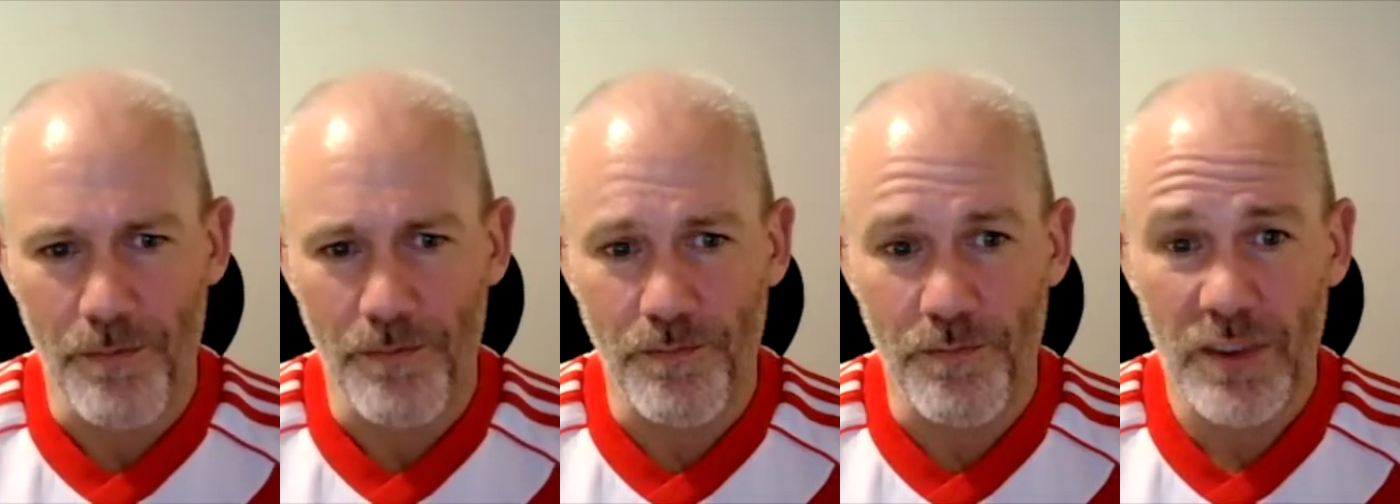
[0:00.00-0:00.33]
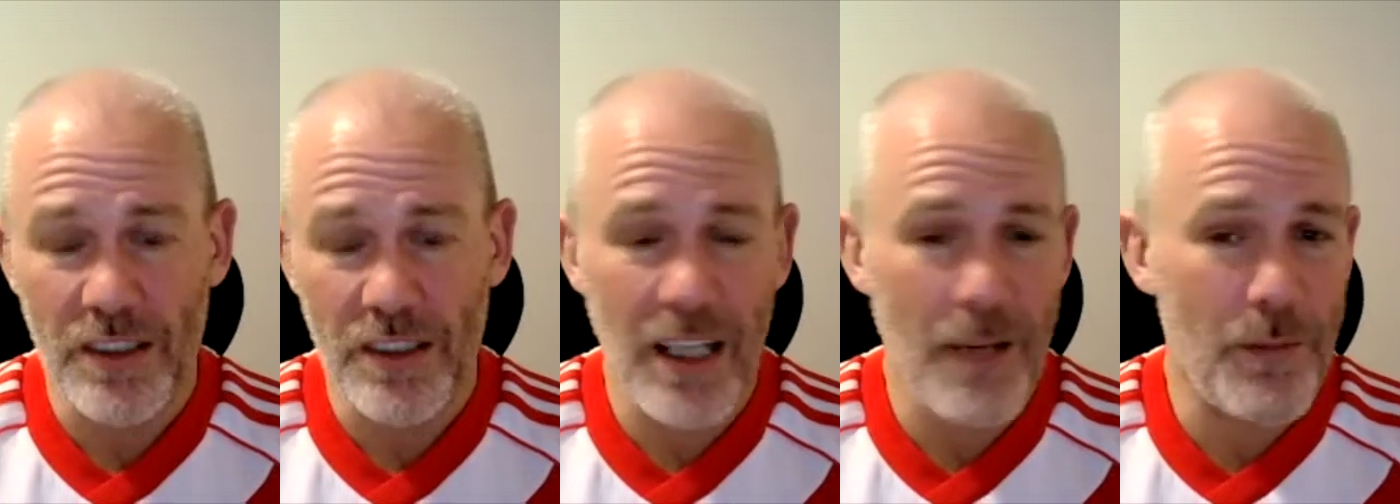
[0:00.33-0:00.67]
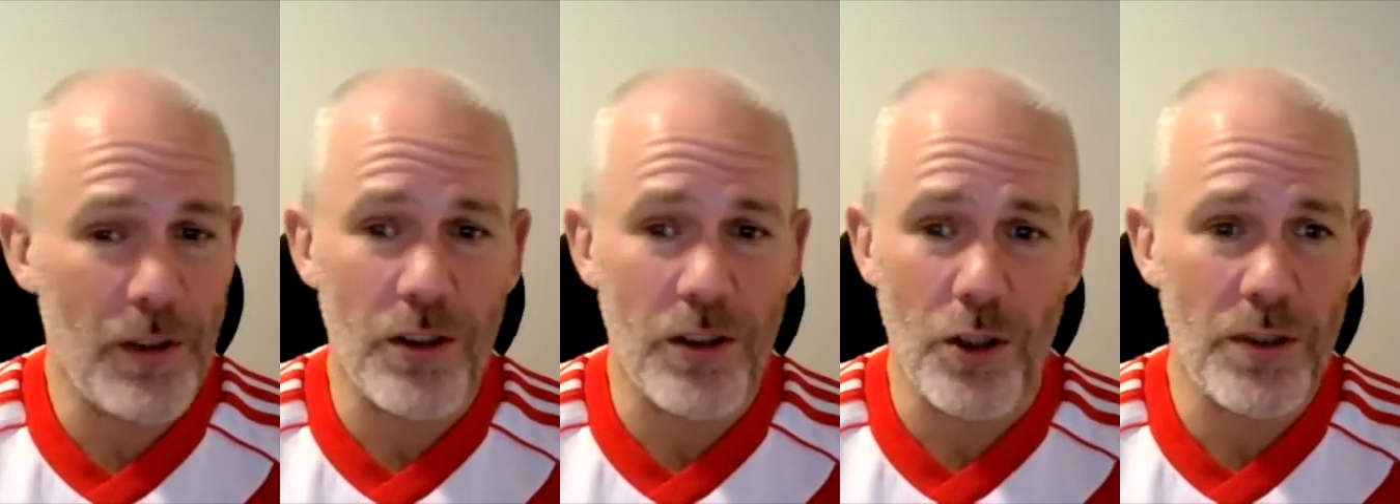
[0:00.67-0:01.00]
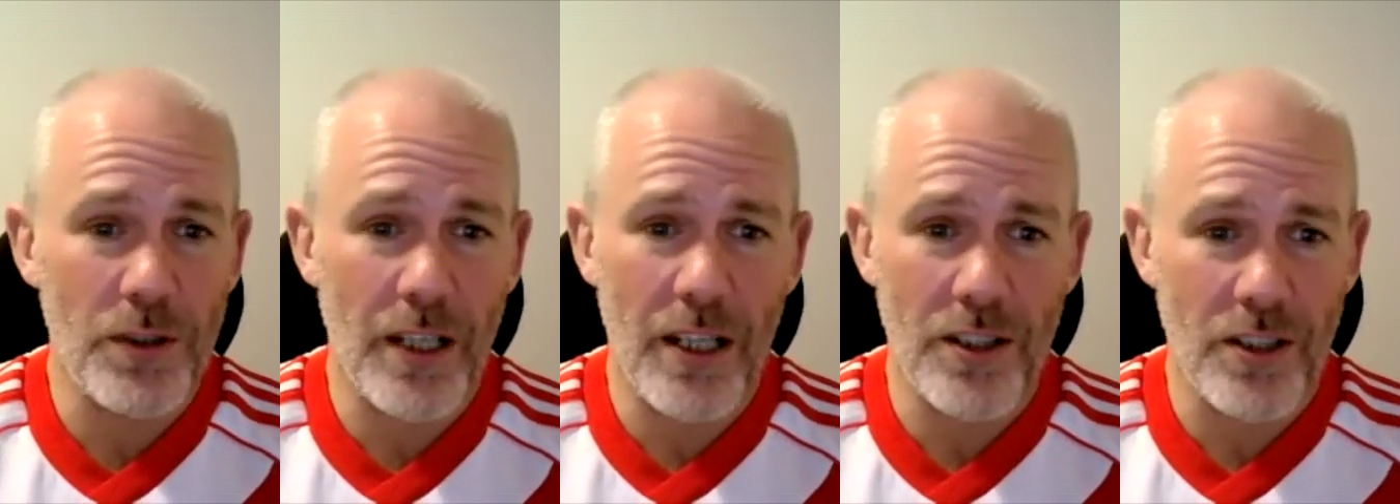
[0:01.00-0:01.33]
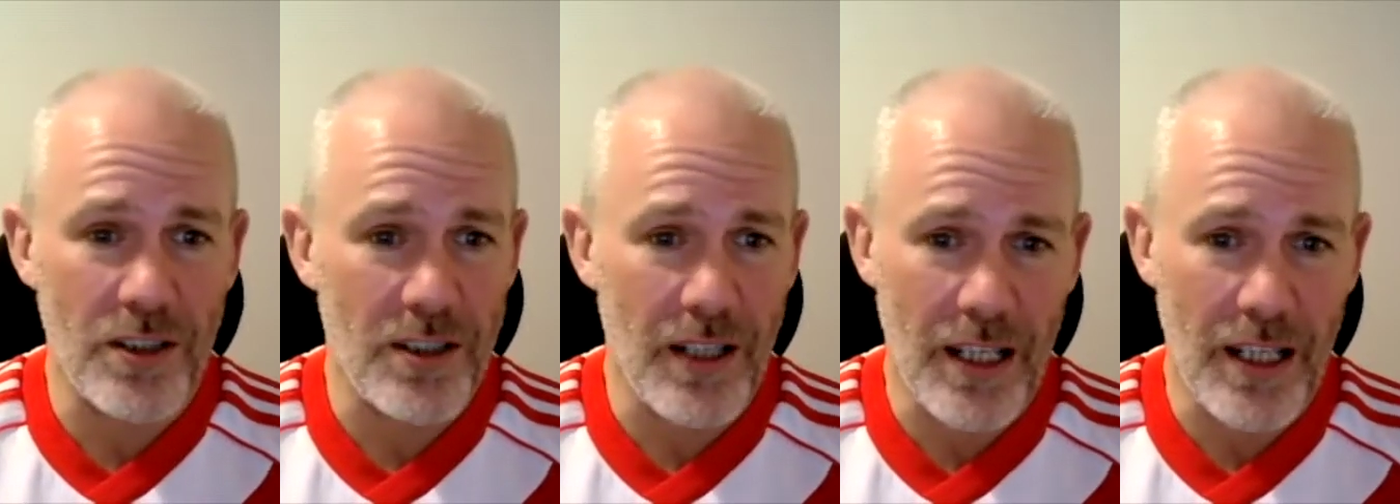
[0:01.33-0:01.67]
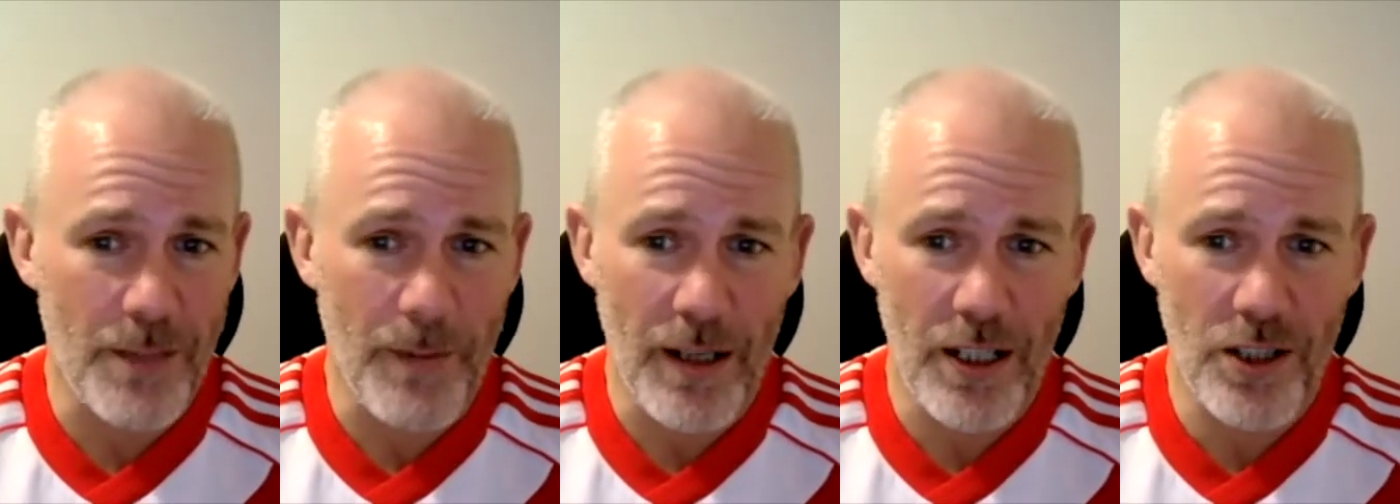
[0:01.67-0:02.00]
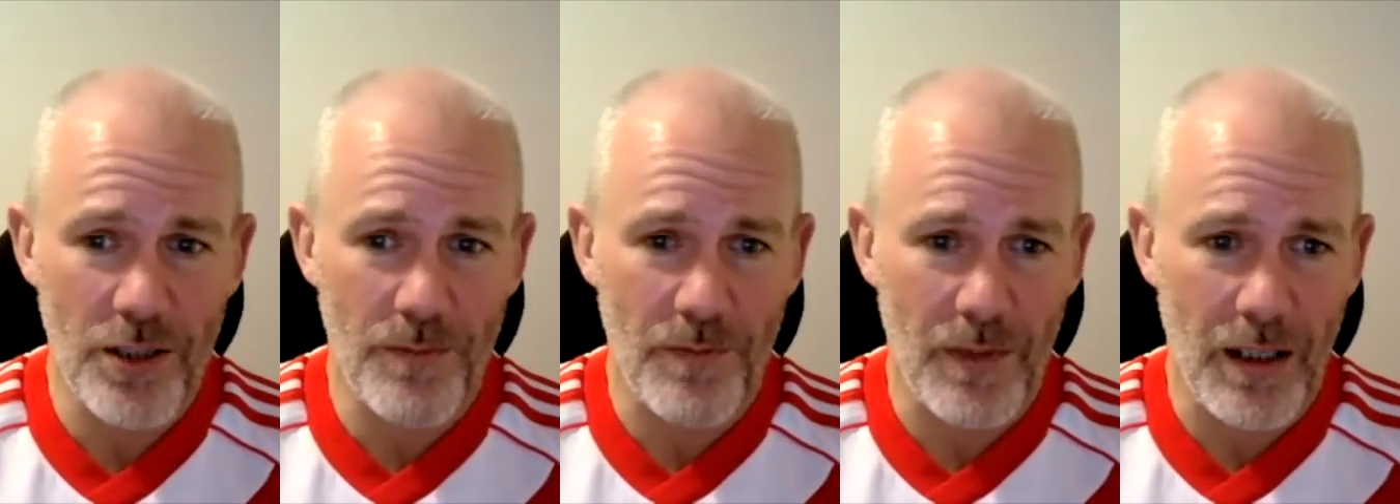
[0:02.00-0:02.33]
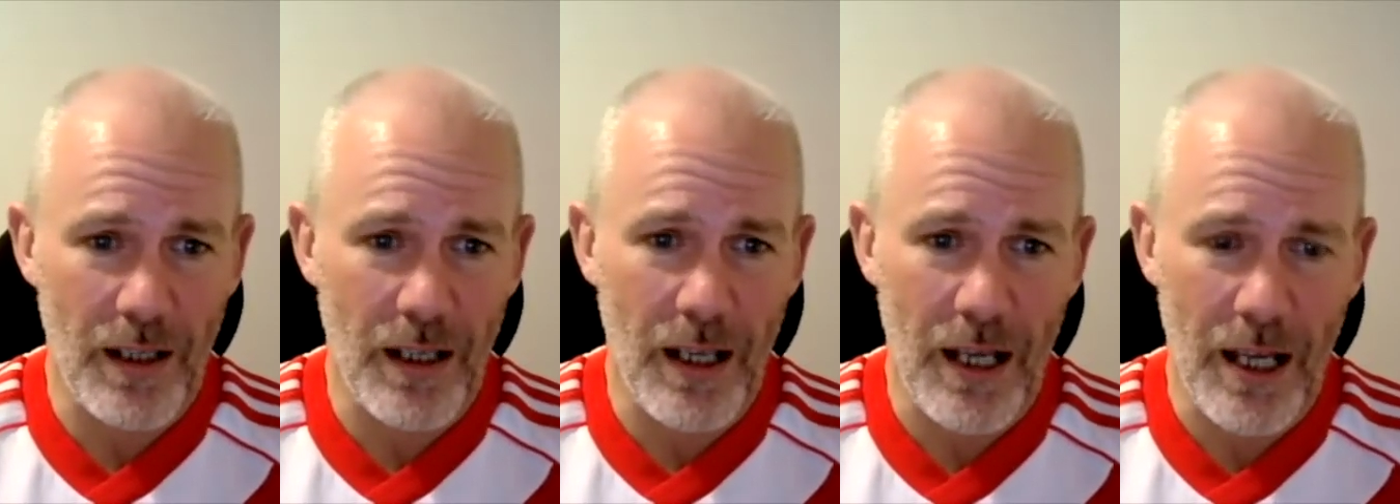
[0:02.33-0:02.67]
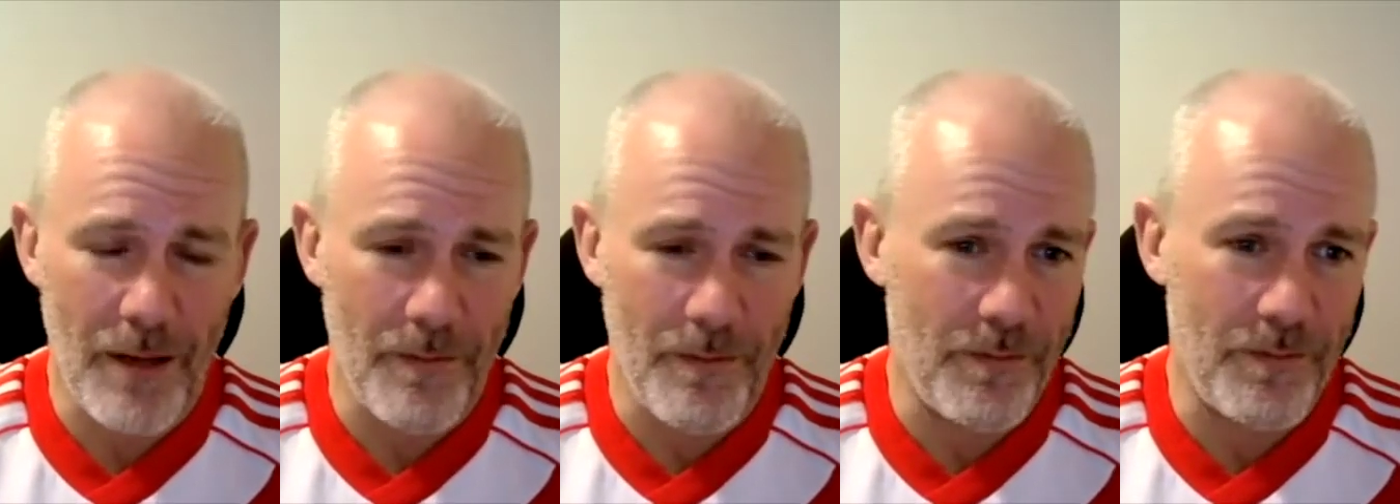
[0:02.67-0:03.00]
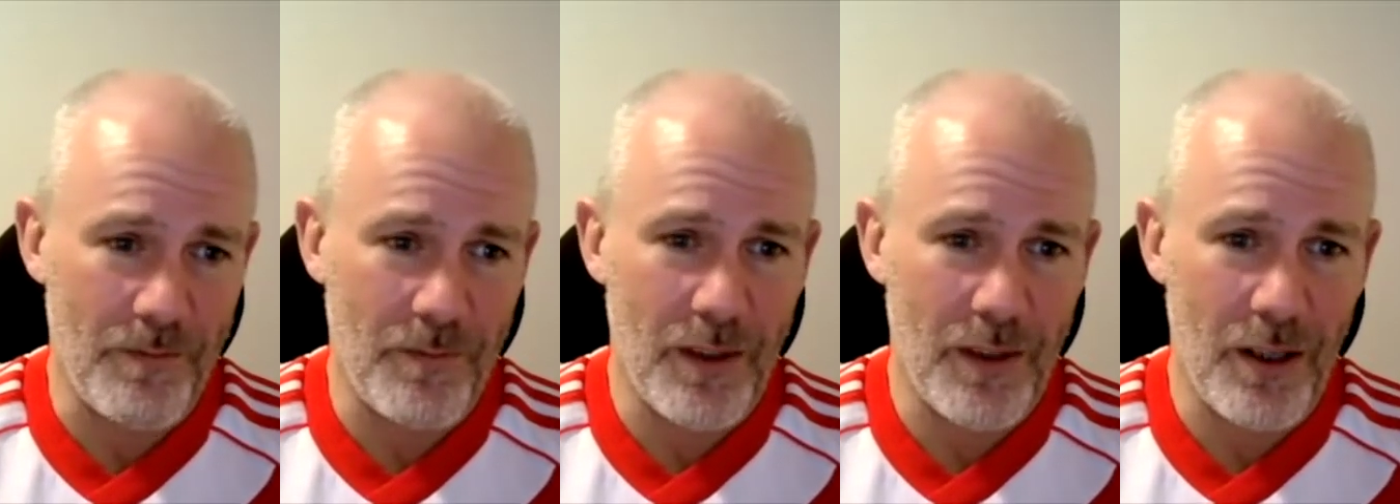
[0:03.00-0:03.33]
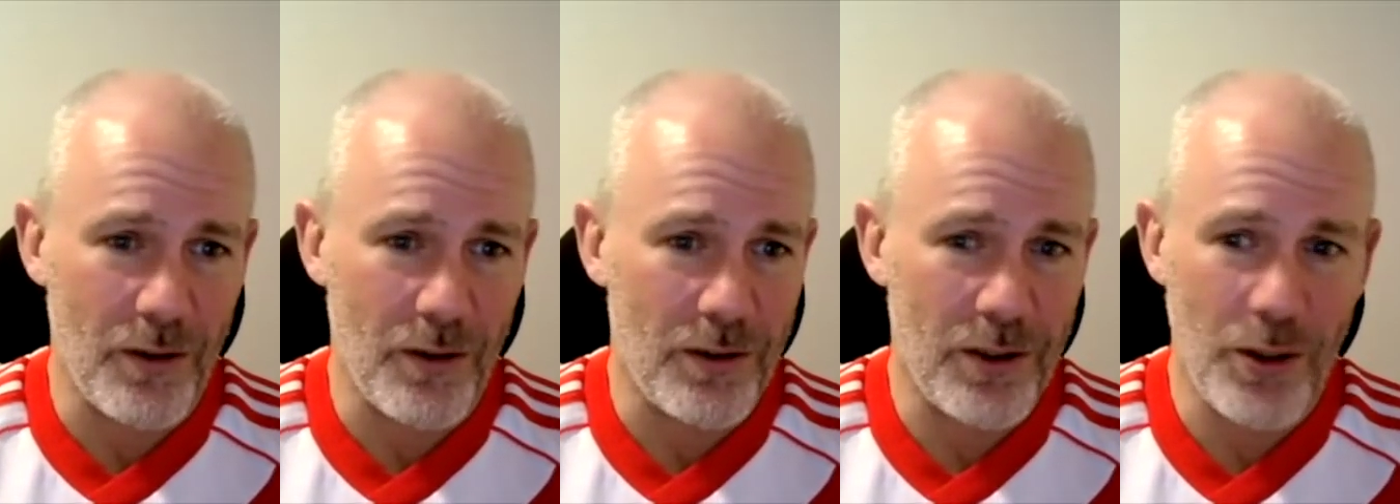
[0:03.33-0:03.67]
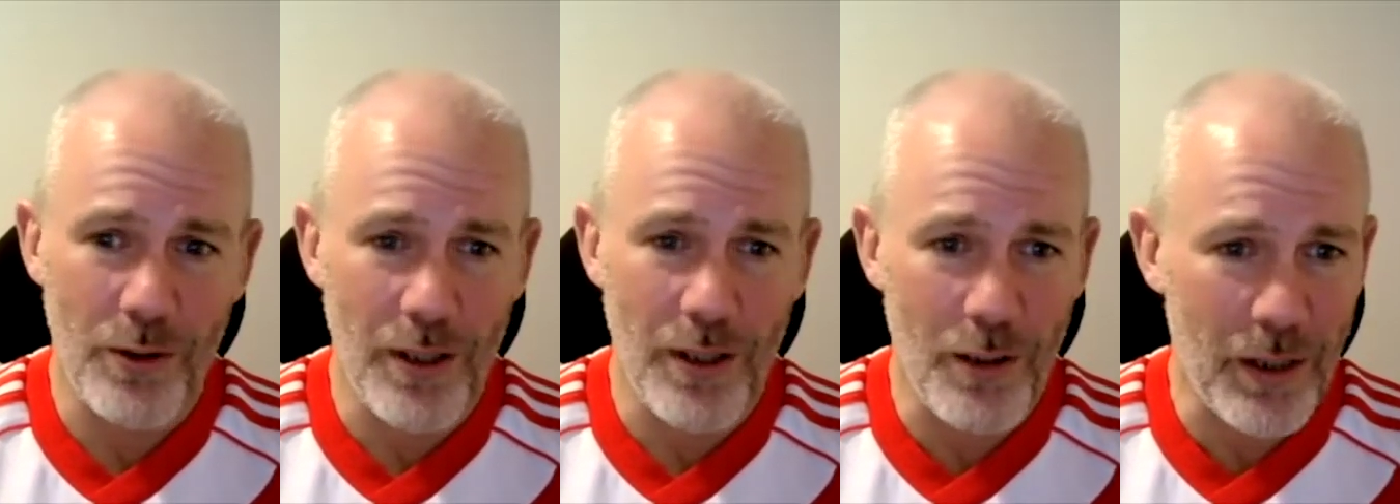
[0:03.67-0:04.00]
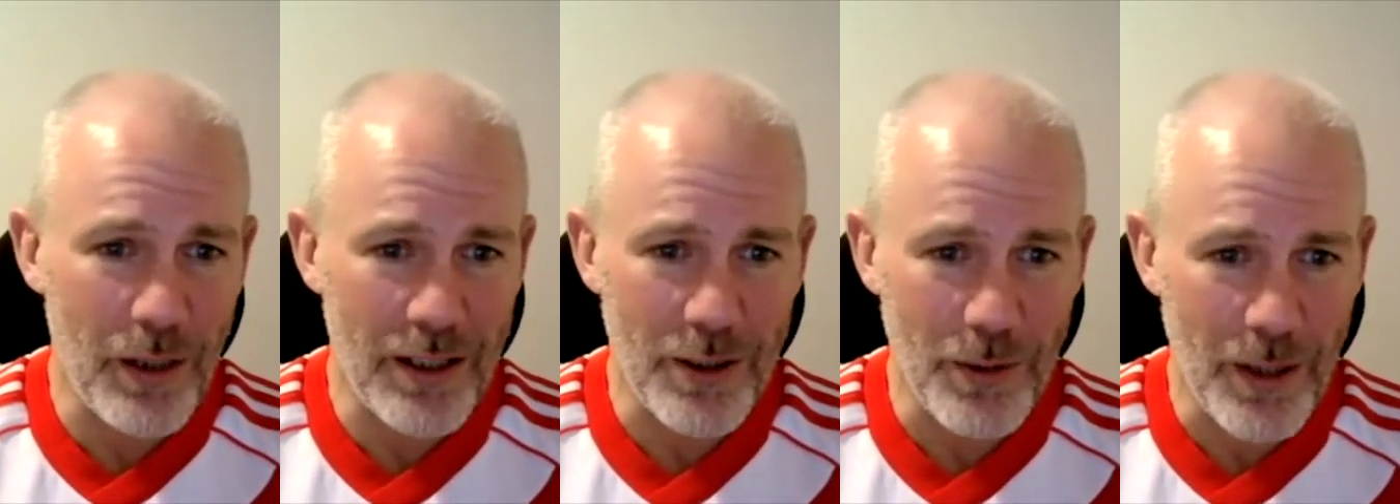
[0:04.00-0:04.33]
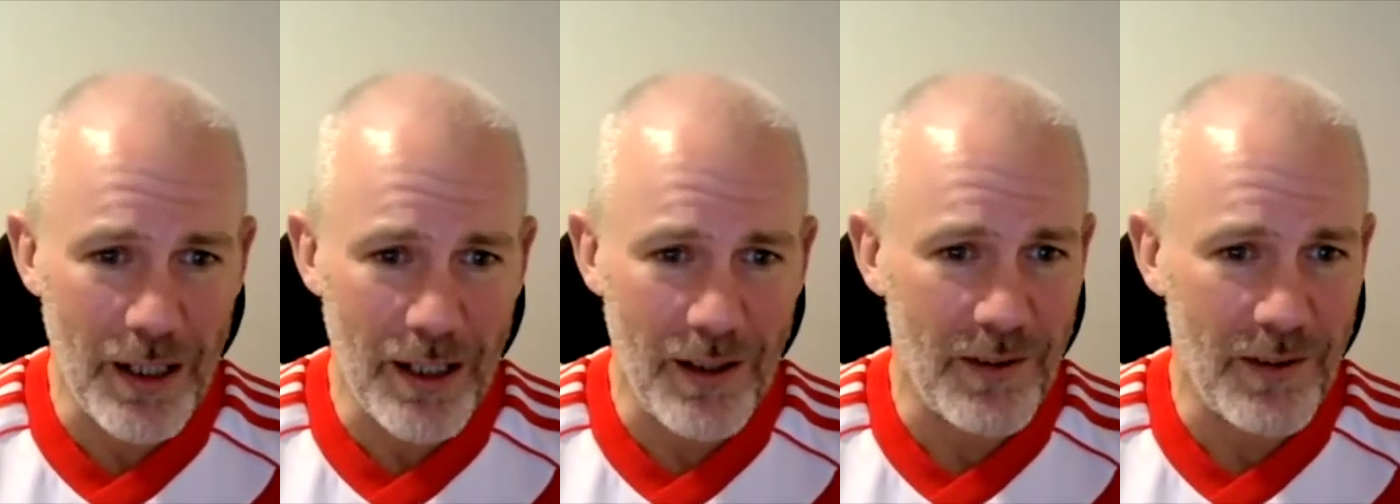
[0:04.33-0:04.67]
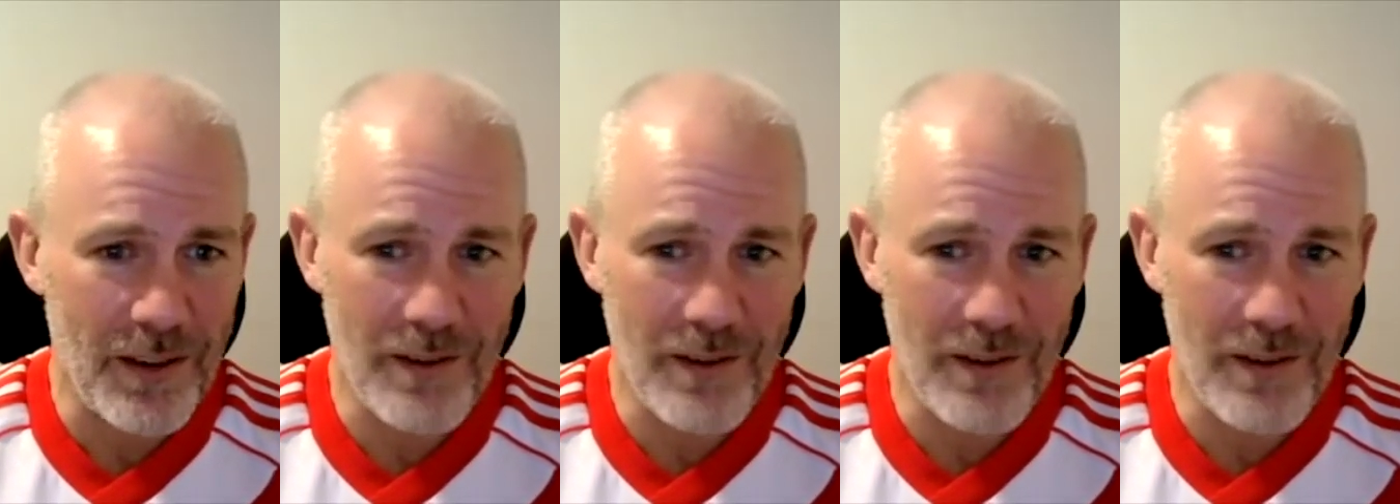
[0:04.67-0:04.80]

Same in the group stages against Belgium, 2-0 win as well.